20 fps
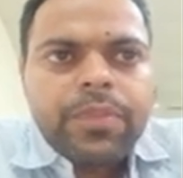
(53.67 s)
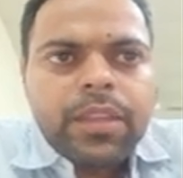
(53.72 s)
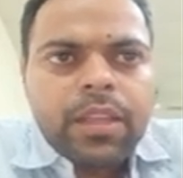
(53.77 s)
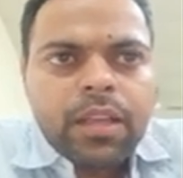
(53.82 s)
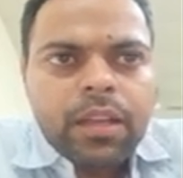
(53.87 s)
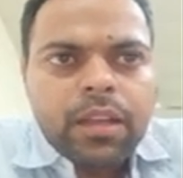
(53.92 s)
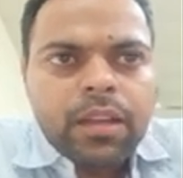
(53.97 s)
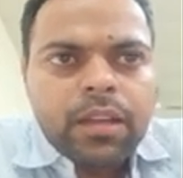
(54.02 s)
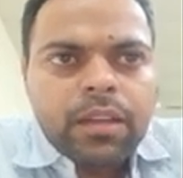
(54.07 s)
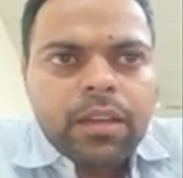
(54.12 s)

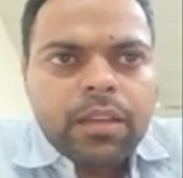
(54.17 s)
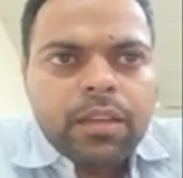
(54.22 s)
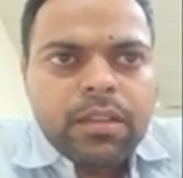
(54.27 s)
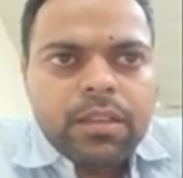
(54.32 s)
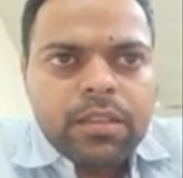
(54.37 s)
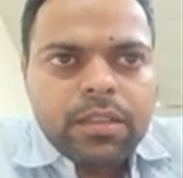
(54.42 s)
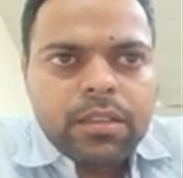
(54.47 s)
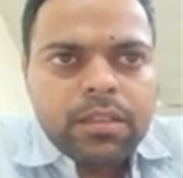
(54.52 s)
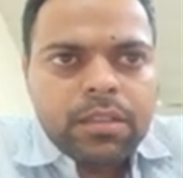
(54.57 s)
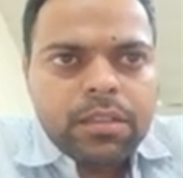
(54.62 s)
and
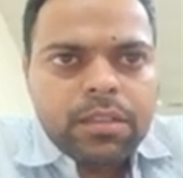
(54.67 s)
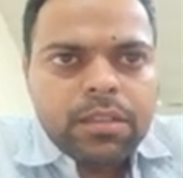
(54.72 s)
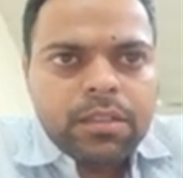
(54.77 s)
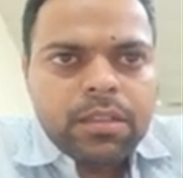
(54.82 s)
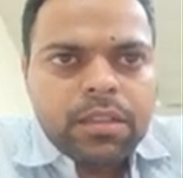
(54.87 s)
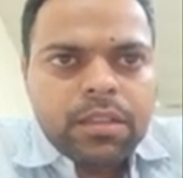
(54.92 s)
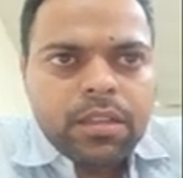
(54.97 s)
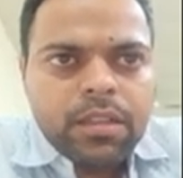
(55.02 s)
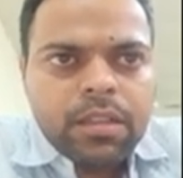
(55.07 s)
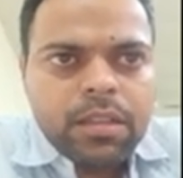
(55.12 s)
this is
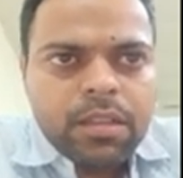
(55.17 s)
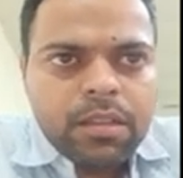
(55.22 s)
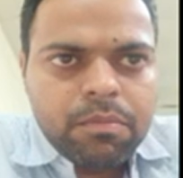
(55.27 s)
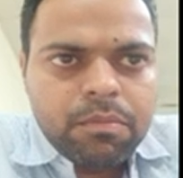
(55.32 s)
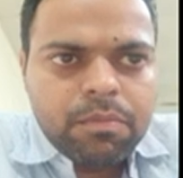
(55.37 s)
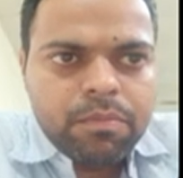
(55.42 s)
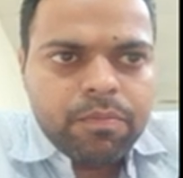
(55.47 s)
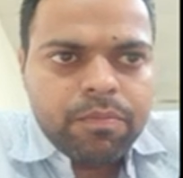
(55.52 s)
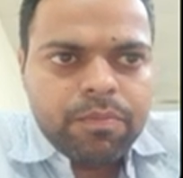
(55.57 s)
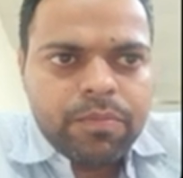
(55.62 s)
the
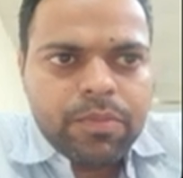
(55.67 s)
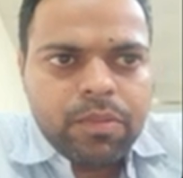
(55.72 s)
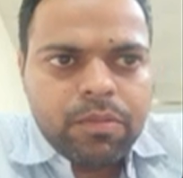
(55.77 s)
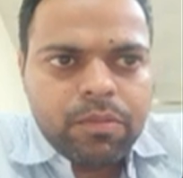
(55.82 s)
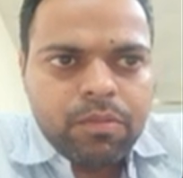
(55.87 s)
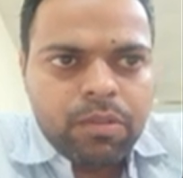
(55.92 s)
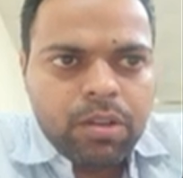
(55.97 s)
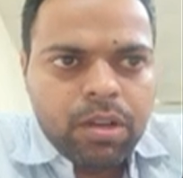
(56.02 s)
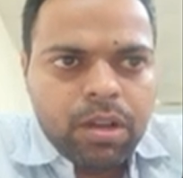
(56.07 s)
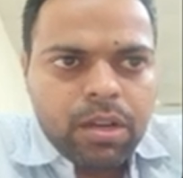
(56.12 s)

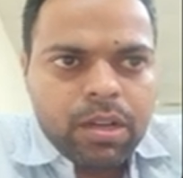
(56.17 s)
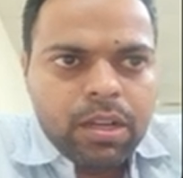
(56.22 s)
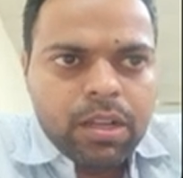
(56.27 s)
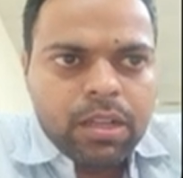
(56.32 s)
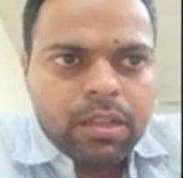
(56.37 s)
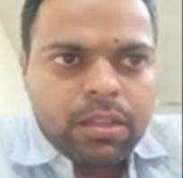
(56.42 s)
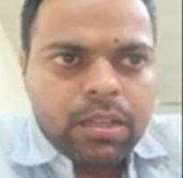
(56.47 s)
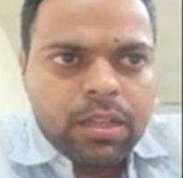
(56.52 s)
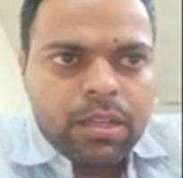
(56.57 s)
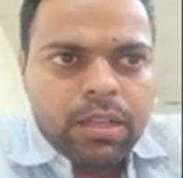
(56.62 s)
card
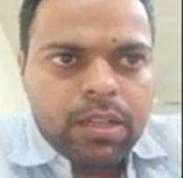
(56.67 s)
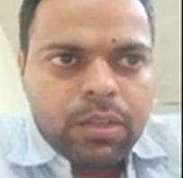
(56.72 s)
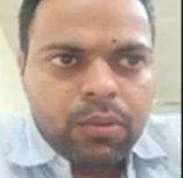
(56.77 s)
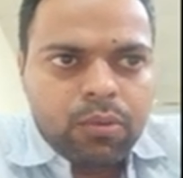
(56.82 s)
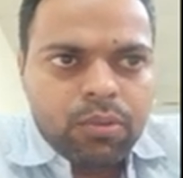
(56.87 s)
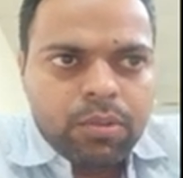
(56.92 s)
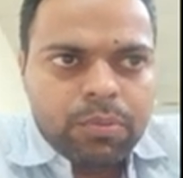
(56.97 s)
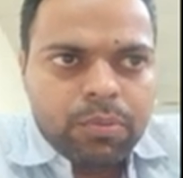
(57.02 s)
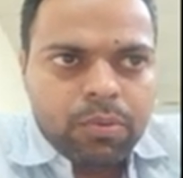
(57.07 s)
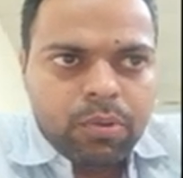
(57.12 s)
as
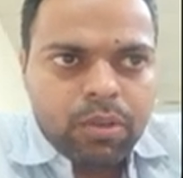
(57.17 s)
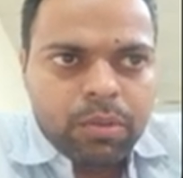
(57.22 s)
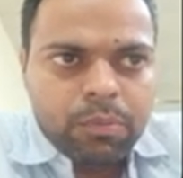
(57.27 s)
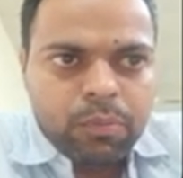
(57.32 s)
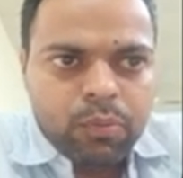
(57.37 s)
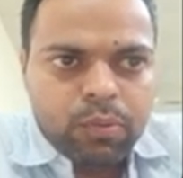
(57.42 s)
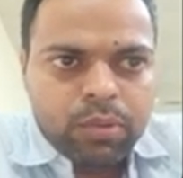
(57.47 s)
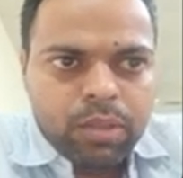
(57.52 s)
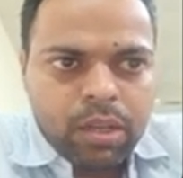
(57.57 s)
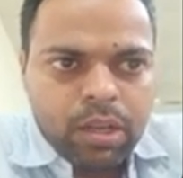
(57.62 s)
NAQS program
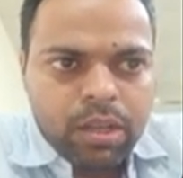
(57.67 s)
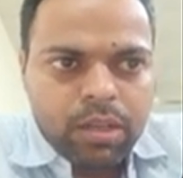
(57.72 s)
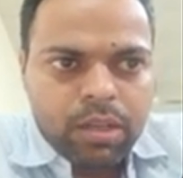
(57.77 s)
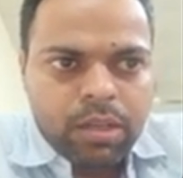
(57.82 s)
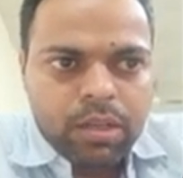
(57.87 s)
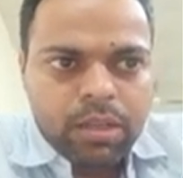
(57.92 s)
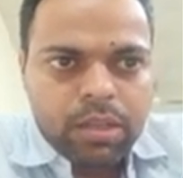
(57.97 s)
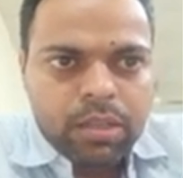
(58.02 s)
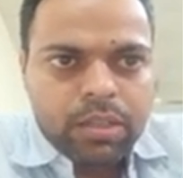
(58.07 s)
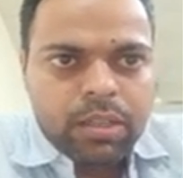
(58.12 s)
Muskan,
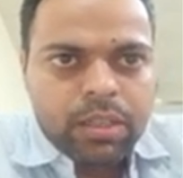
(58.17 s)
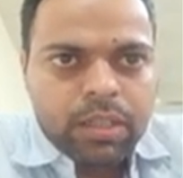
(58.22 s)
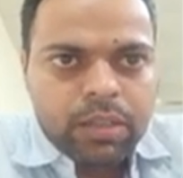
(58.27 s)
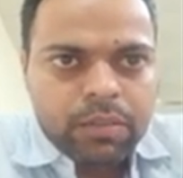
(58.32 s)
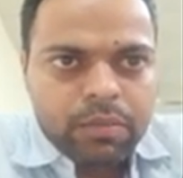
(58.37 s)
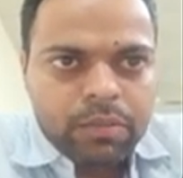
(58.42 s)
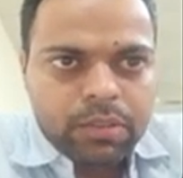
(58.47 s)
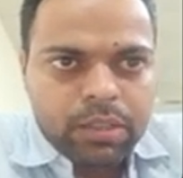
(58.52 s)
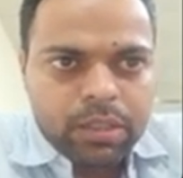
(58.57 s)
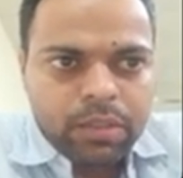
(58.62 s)

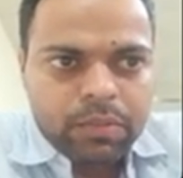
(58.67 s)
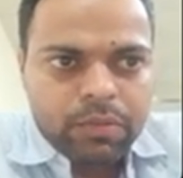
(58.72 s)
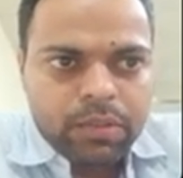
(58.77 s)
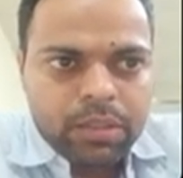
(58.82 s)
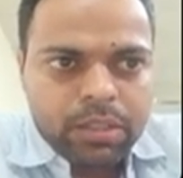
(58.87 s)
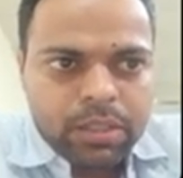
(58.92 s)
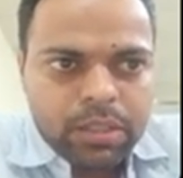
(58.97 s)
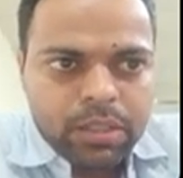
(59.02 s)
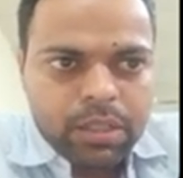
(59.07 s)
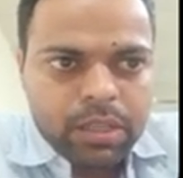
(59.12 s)
in which
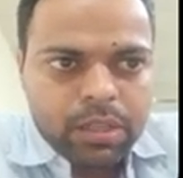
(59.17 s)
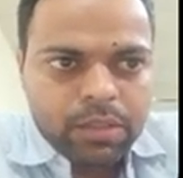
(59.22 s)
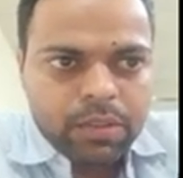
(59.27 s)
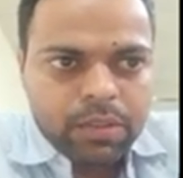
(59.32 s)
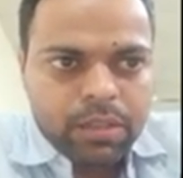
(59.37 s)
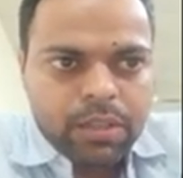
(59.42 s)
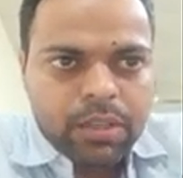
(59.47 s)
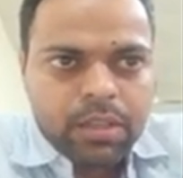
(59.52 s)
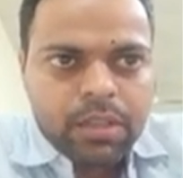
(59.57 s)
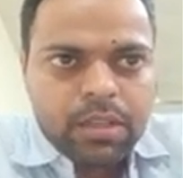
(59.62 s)
there is
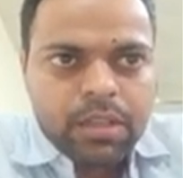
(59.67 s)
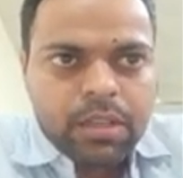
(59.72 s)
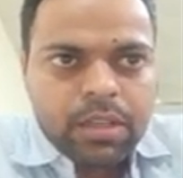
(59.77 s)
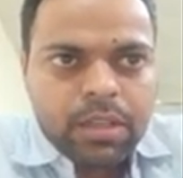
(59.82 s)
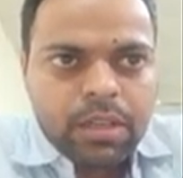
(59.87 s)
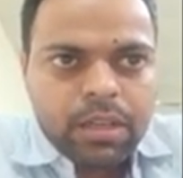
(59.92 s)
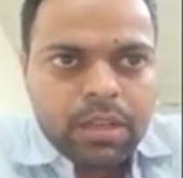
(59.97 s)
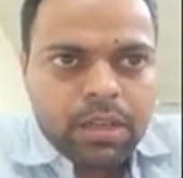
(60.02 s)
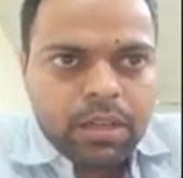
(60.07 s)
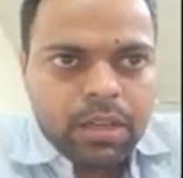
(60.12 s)
a
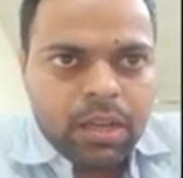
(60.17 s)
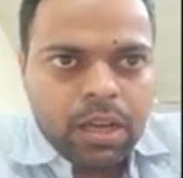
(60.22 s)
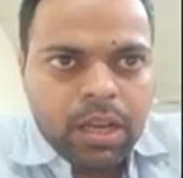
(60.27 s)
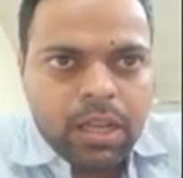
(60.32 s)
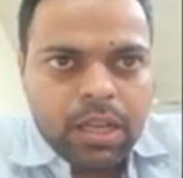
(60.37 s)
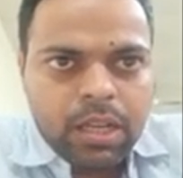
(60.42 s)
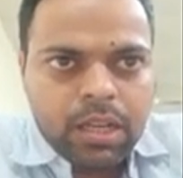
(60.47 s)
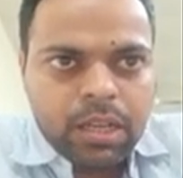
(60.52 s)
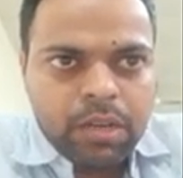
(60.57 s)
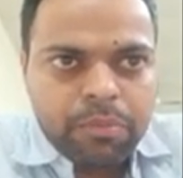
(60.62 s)

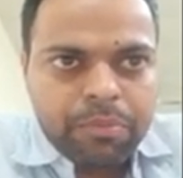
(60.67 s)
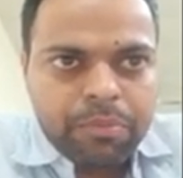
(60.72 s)
Kayakalp